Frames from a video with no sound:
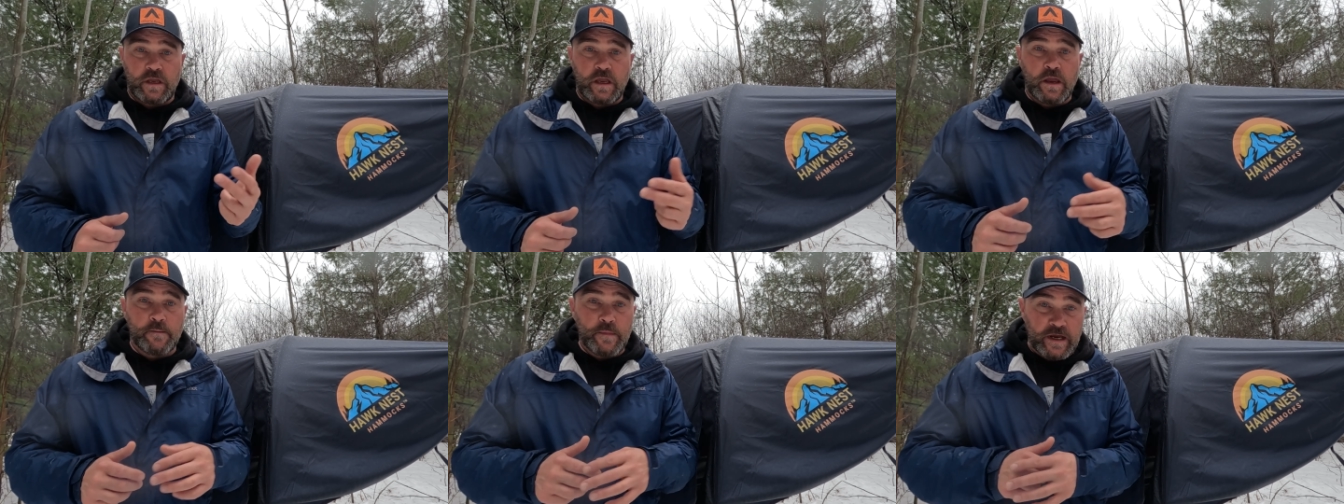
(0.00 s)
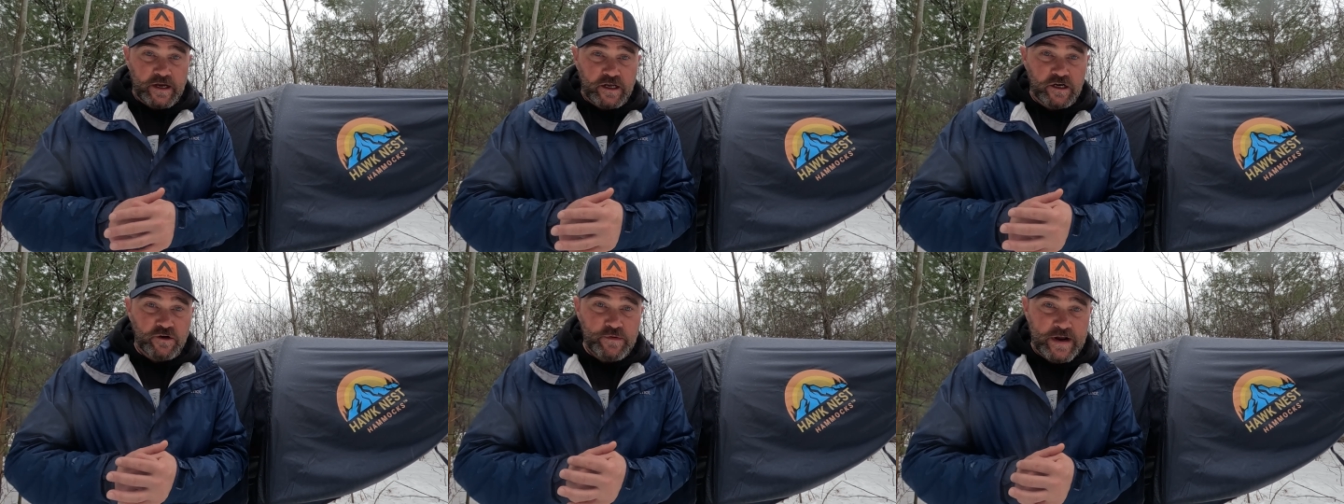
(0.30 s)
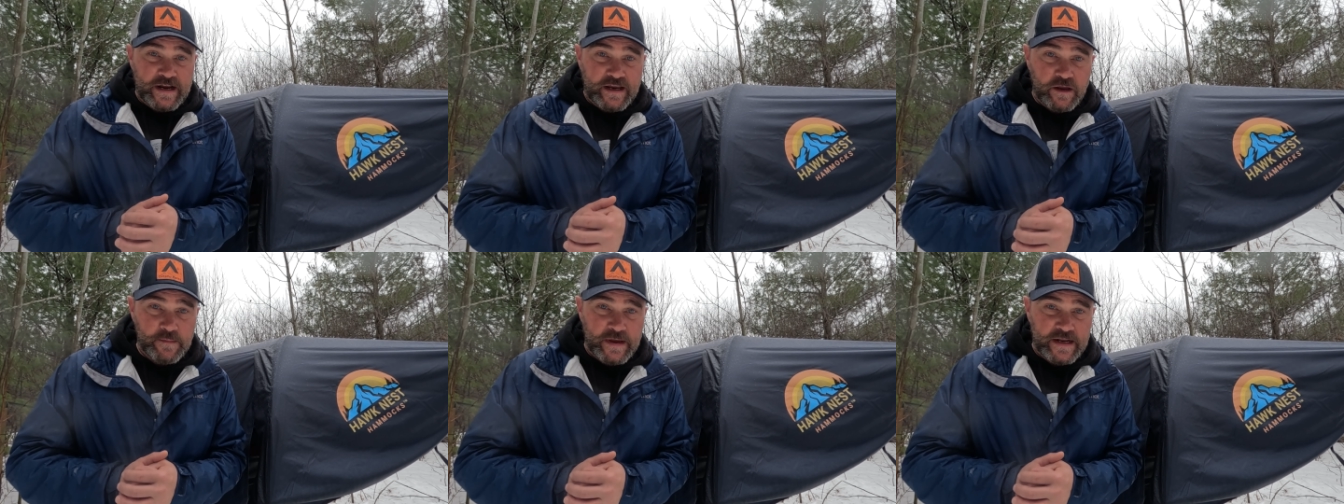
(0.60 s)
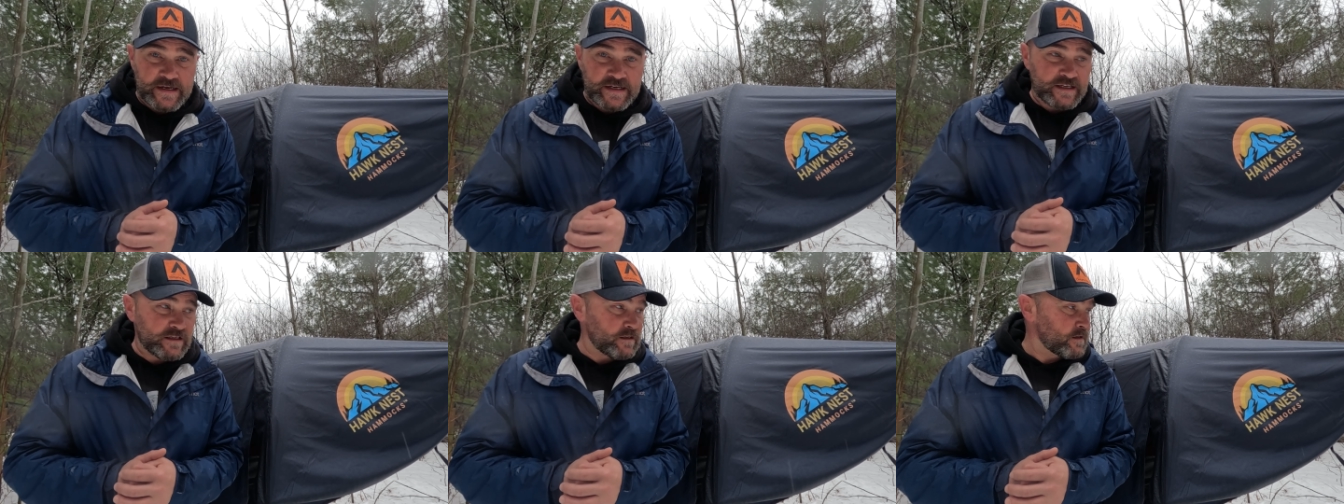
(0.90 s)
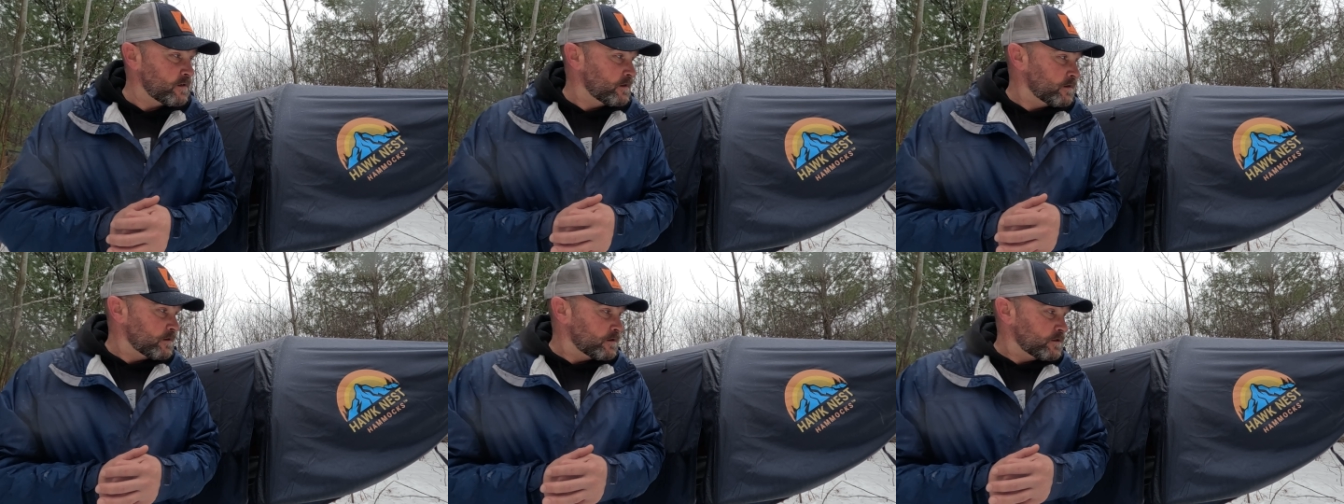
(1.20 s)
Am I gonna recommend it?
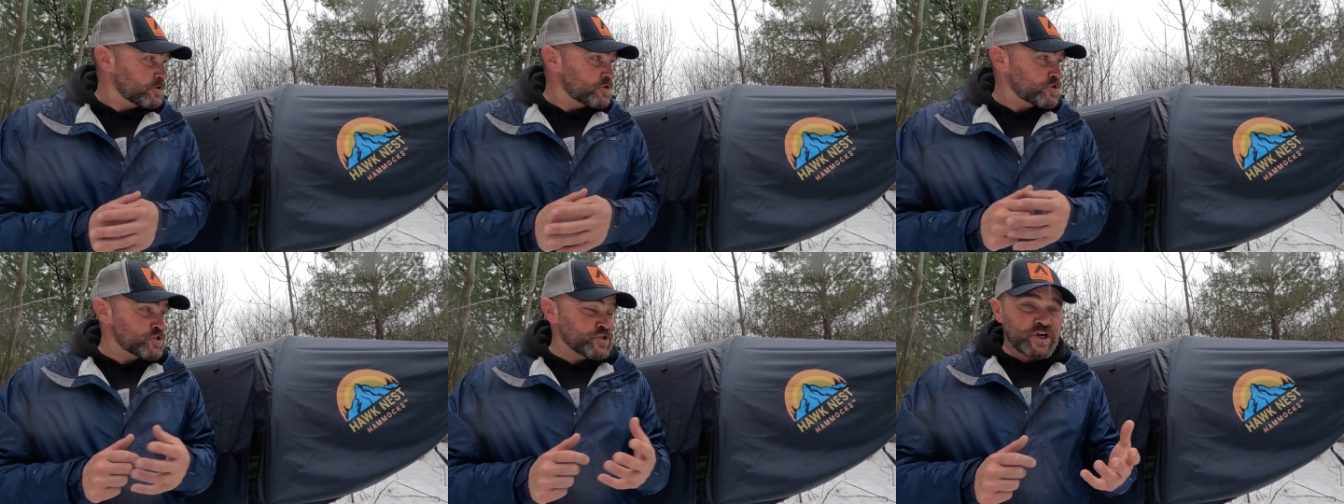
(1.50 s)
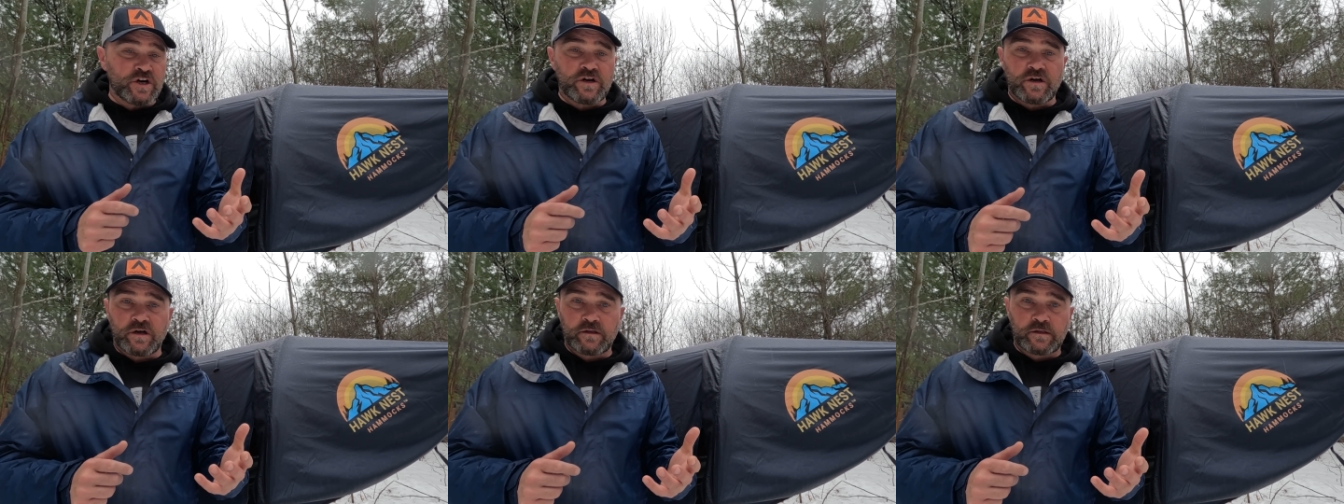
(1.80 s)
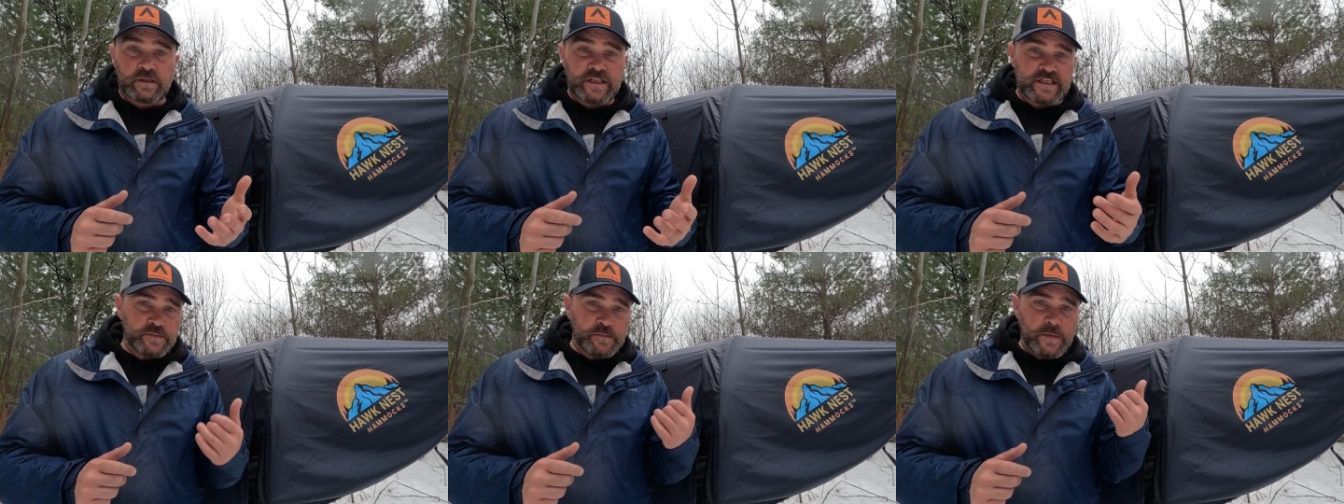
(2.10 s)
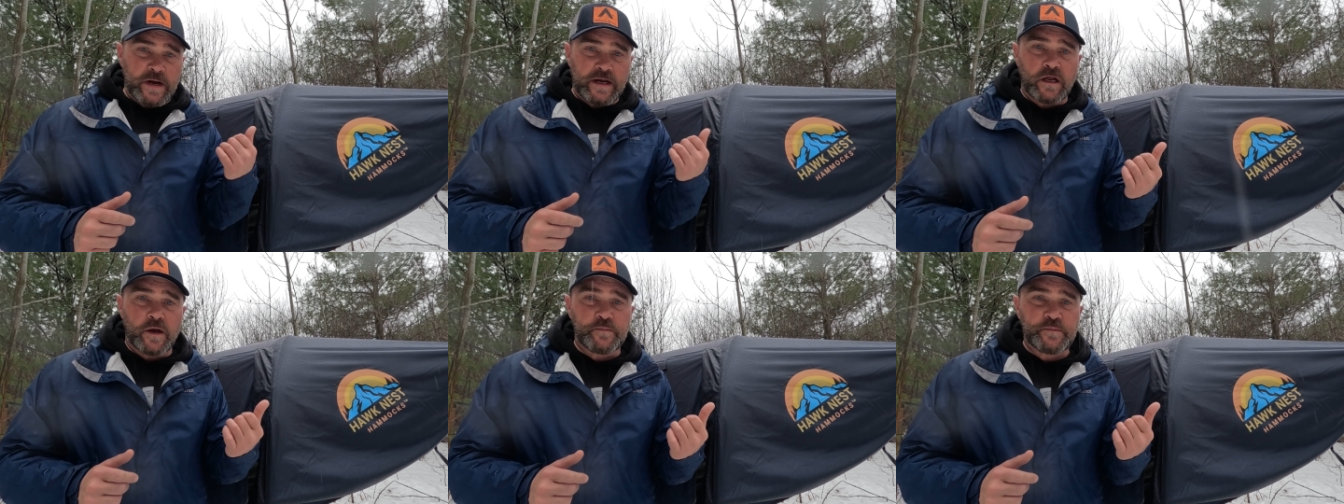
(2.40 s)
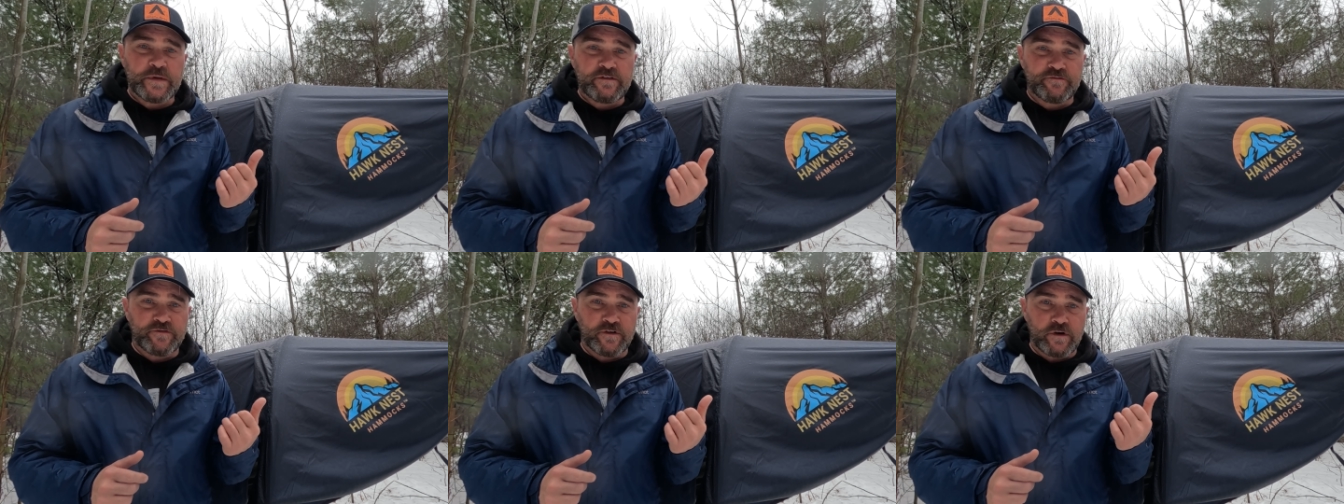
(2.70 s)
Sure, this might
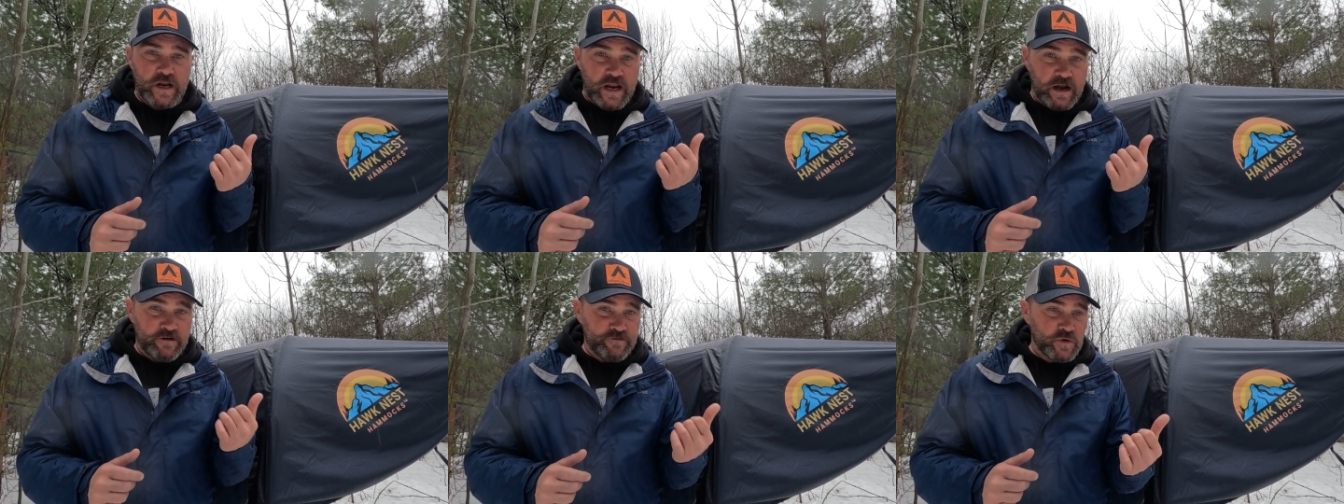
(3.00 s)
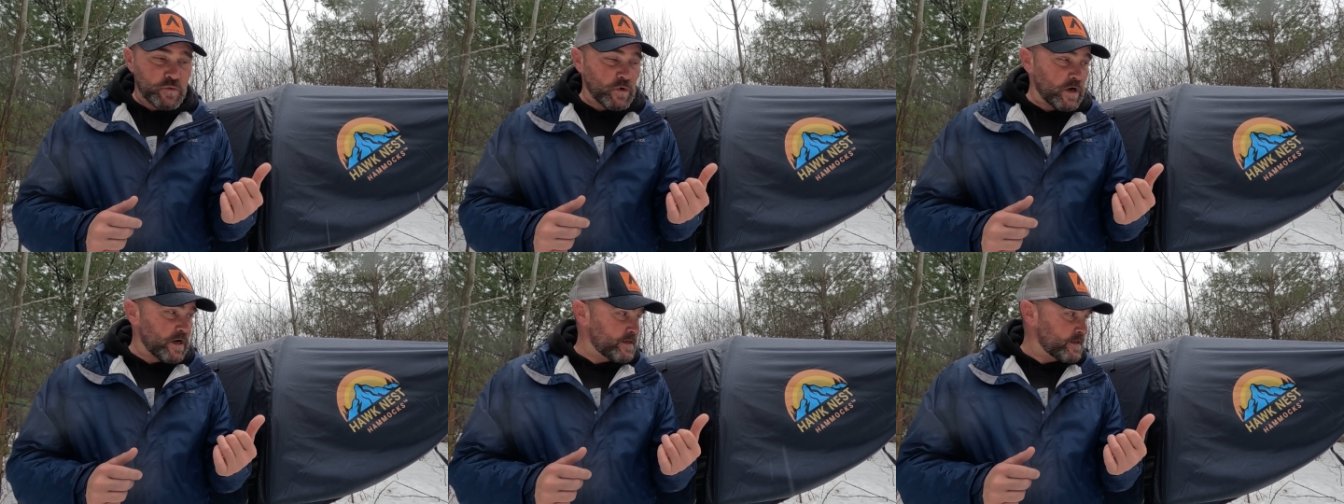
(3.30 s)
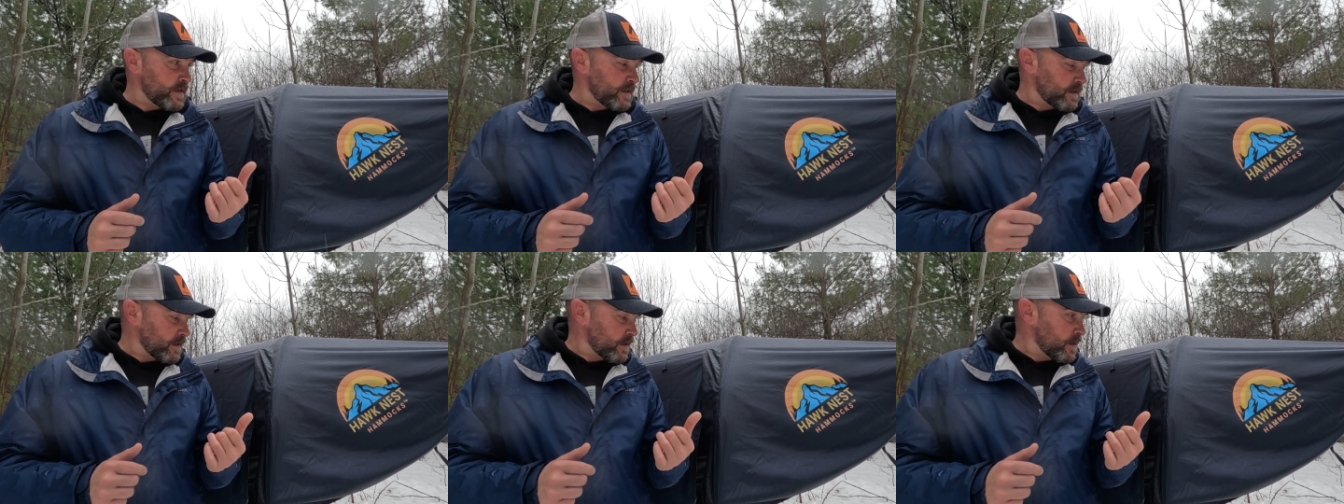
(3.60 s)
not be for everyone,